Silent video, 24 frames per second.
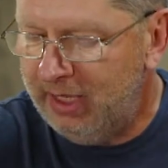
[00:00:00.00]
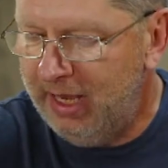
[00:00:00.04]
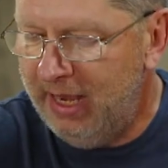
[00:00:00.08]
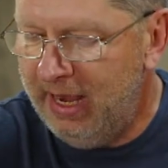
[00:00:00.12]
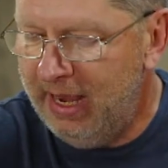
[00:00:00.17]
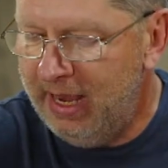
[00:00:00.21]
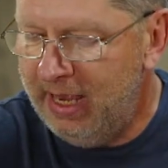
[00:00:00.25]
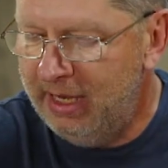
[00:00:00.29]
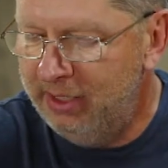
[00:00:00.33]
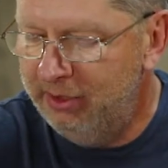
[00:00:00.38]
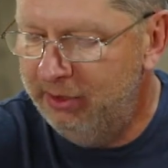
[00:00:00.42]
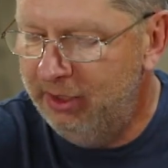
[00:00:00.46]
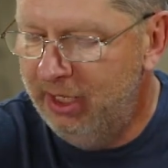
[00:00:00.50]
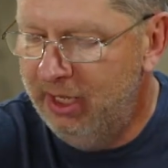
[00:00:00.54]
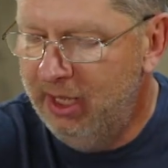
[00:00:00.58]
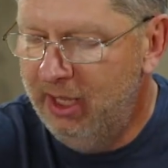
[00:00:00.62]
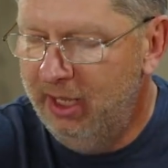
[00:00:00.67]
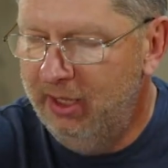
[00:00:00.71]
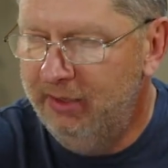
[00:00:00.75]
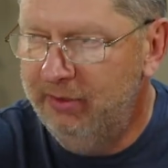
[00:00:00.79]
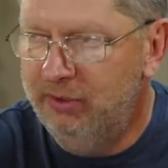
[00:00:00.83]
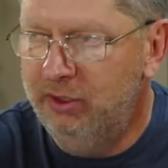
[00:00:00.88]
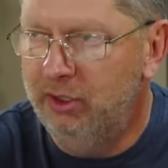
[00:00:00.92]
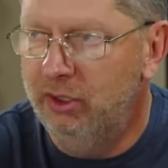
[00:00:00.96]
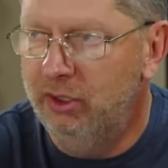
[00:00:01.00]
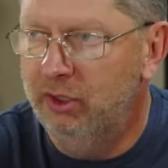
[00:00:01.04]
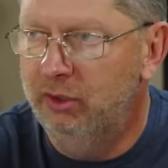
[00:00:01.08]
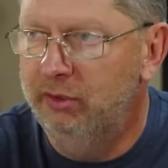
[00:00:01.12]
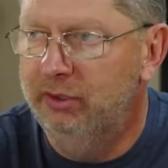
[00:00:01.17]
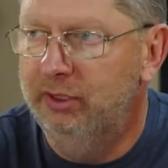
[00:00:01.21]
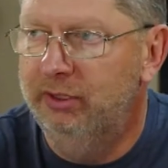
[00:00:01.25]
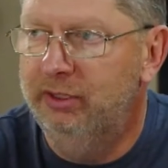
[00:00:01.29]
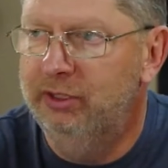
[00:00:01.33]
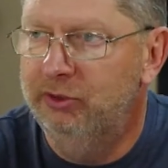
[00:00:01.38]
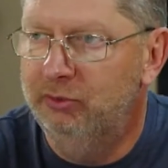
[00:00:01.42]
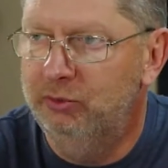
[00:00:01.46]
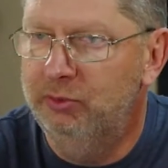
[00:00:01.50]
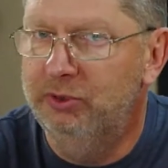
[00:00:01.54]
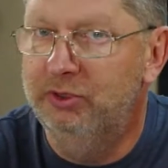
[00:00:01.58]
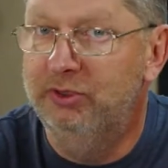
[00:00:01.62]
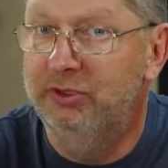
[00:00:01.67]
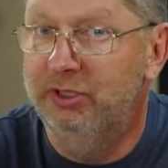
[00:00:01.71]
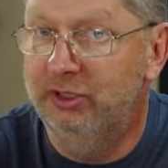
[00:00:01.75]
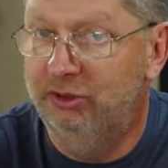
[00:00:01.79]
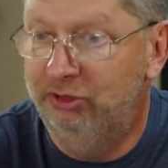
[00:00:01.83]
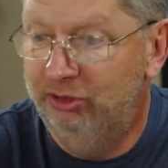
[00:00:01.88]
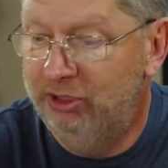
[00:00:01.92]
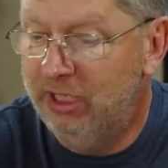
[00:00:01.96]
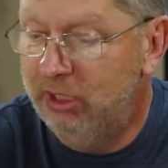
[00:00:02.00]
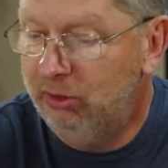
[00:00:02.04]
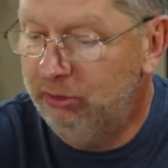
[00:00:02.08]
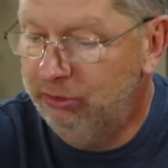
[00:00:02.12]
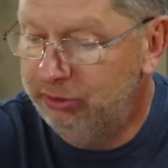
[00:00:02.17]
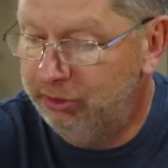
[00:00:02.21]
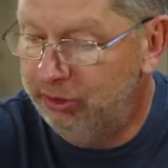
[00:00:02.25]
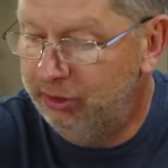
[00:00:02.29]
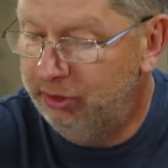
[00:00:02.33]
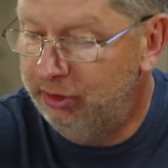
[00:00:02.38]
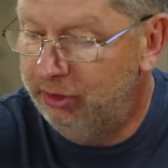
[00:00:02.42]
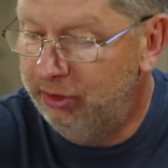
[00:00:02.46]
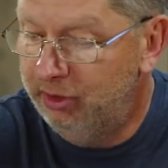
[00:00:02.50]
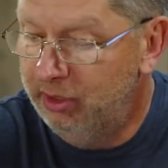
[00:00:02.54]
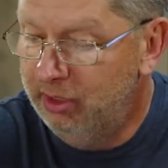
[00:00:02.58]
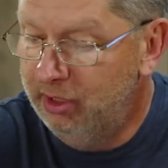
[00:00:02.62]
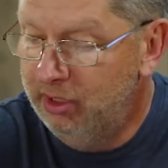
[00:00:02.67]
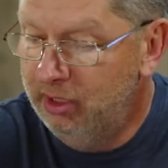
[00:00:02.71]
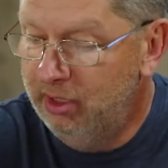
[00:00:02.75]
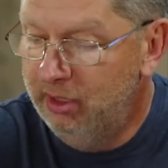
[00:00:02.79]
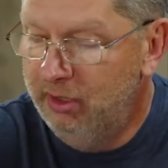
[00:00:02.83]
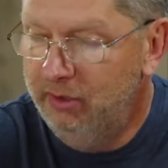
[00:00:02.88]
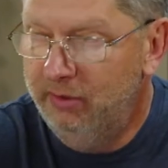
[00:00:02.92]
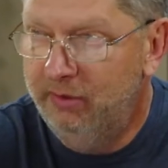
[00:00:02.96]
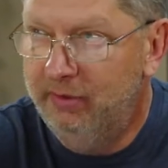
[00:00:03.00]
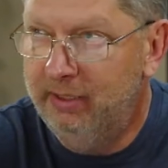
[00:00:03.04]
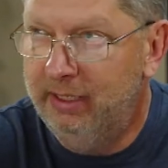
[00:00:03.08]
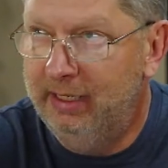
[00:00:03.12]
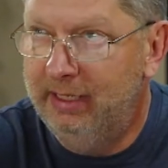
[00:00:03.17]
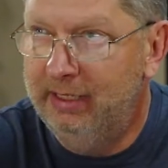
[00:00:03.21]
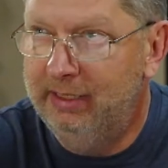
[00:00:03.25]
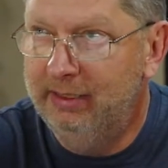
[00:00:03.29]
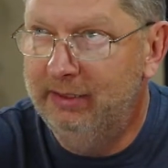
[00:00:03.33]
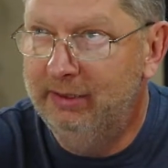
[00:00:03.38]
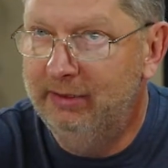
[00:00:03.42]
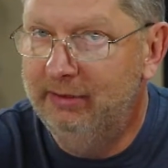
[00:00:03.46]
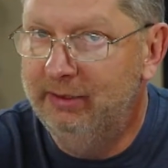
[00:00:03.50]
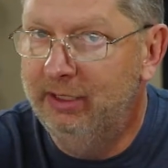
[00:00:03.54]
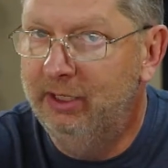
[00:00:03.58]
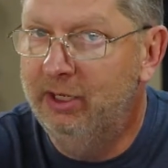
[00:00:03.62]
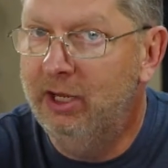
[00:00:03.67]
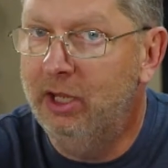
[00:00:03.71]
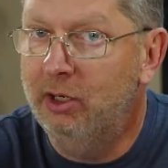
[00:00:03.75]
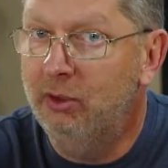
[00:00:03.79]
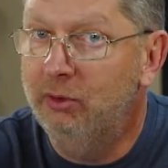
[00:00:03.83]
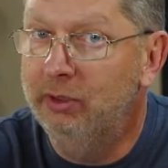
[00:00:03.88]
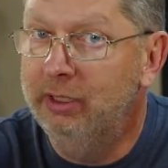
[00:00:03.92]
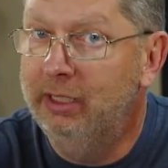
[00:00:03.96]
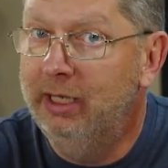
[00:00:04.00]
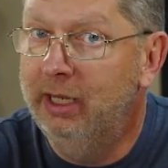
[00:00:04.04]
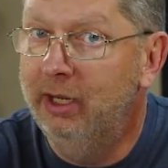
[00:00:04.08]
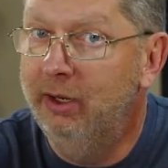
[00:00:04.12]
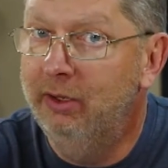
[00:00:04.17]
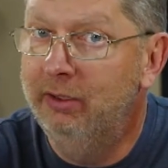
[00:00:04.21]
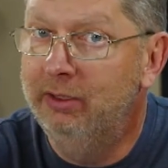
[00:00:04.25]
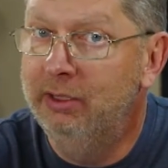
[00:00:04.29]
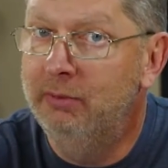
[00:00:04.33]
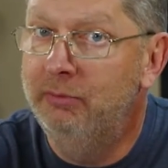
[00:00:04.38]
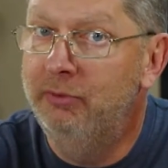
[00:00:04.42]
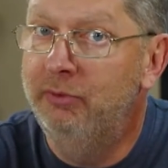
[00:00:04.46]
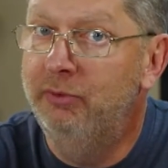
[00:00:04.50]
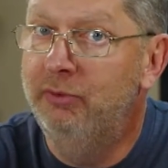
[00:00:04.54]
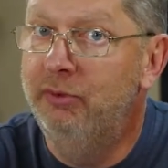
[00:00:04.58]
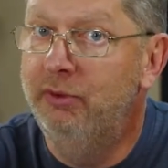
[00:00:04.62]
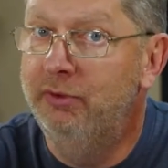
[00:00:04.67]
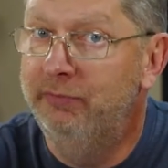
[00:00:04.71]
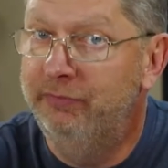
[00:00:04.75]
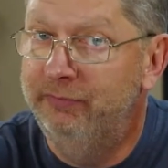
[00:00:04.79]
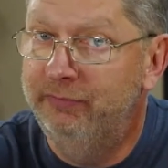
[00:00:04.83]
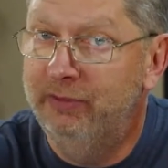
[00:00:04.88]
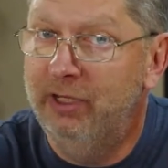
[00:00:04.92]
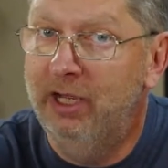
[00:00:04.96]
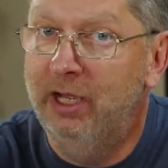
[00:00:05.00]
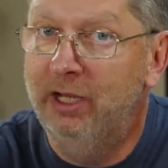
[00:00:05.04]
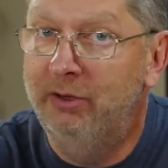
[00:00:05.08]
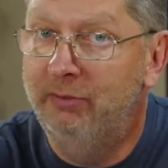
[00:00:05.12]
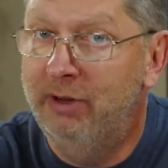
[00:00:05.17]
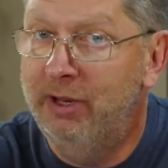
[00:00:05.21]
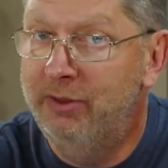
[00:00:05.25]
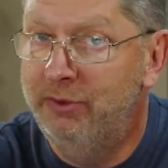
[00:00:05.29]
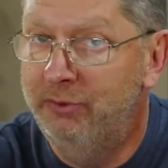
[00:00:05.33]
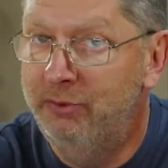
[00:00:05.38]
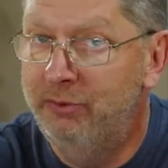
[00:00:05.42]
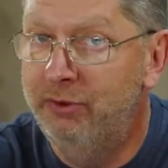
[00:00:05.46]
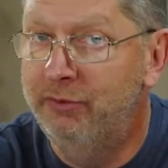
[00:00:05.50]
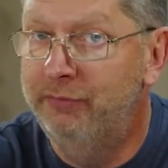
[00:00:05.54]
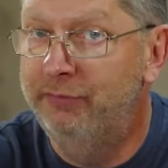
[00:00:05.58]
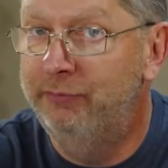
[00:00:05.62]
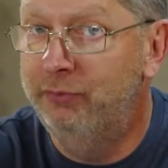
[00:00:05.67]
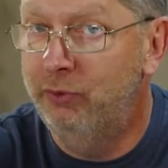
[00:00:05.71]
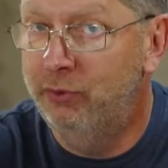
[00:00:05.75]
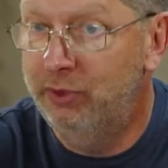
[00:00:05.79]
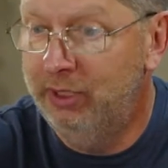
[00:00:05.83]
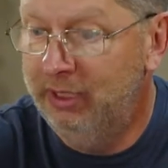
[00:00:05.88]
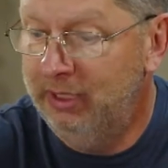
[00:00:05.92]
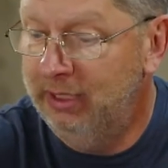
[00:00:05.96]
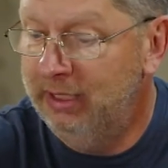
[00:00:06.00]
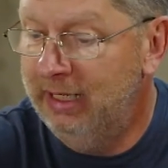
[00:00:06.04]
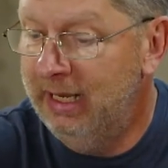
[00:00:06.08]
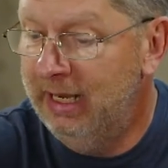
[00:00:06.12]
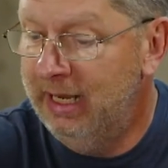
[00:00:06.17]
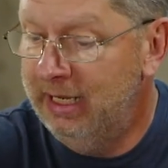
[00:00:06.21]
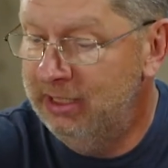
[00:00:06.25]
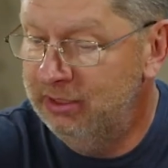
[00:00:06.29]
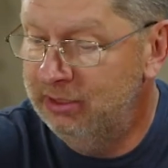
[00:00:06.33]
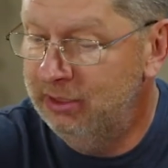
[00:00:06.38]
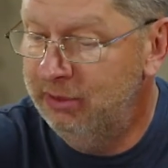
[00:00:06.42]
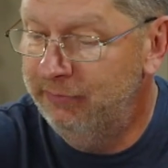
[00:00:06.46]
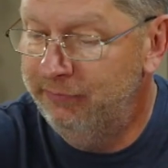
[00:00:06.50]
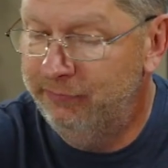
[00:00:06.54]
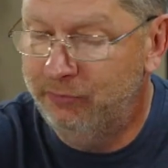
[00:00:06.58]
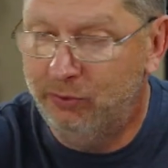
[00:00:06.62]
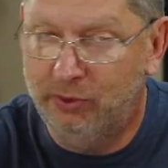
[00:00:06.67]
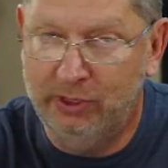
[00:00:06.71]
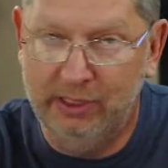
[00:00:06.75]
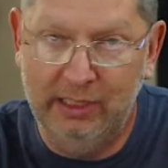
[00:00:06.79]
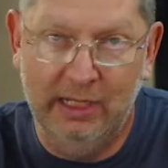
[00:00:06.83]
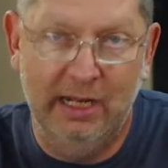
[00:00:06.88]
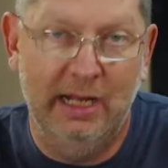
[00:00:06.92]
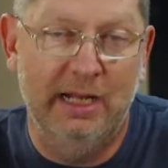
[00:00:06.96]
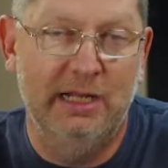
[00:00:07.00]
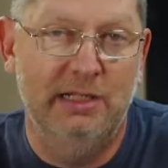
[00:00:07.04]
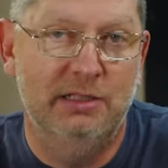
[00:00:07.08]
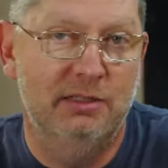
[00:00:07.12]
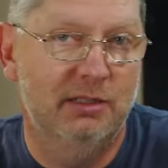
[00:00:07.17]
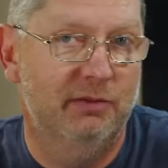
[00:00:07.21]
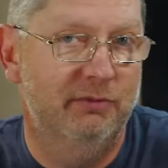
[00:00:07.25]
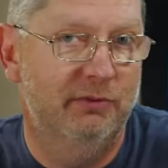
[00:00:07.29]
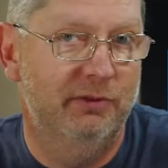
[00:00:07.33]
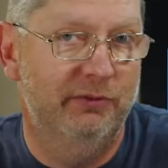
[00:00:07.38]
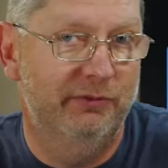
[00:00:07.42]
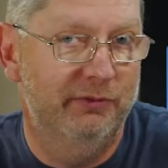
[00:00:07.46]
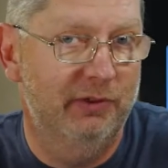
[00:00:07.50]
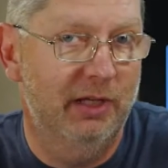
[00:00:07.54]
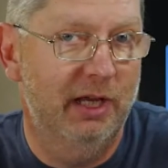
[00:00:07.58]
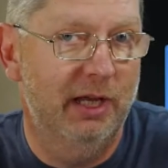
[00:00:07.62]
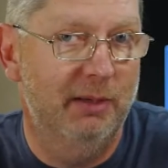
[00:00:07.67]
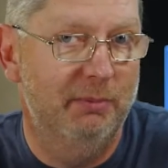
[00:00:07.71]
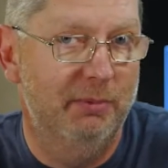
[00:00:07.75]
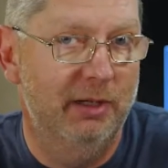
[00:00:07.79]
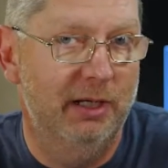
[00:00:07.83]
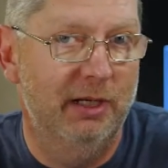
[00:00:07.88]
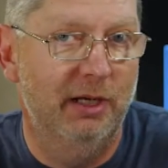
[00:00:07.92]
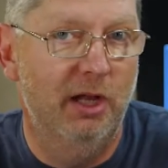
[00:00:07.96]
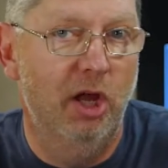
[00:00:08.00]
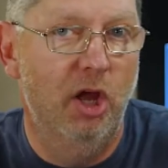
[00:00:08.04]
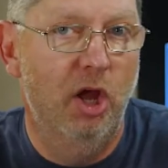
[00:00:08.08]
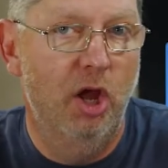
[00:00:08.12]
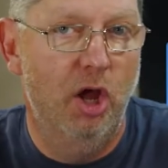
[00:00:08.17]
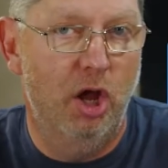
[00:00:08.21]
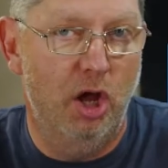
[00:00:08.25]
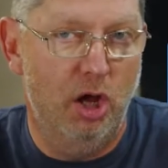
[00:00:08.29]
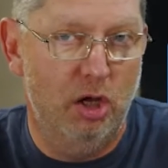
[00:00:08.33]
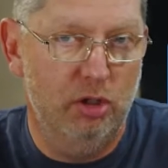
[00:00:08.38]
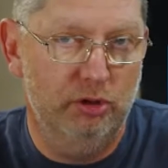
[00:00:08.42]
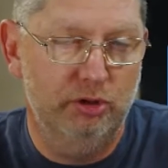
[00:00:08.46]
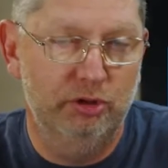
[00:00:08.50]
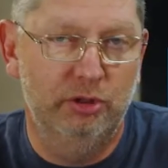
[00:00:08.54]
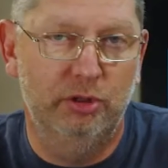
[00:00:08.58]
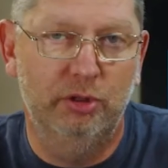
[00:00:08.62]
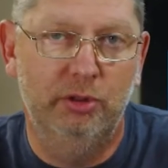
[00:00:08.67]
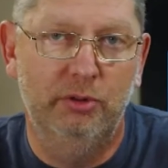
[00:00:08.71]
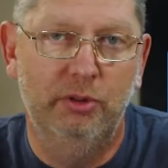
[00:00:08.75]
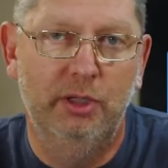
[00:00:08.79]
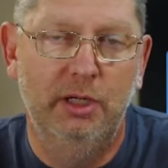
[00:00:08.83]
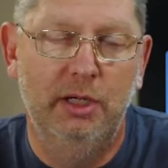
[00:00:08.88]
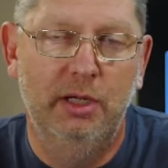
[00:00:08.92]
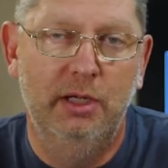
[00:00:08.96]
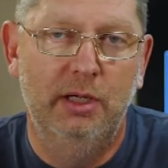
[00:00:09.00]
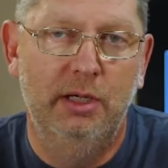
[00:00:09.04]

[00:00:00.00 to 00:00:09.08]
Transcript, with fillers: And, you know, this was the shelter that, that not only carried them through the flood, right through the 40 days and the 40 nights of the flood, but it also